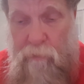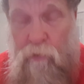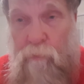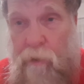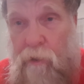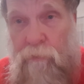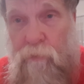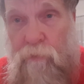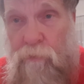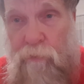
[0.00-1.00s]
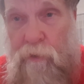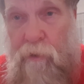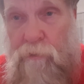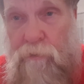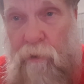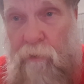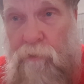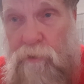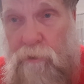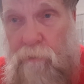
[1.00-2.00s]
You won't make it through the 3 days of
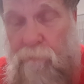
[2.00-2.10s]
darkness.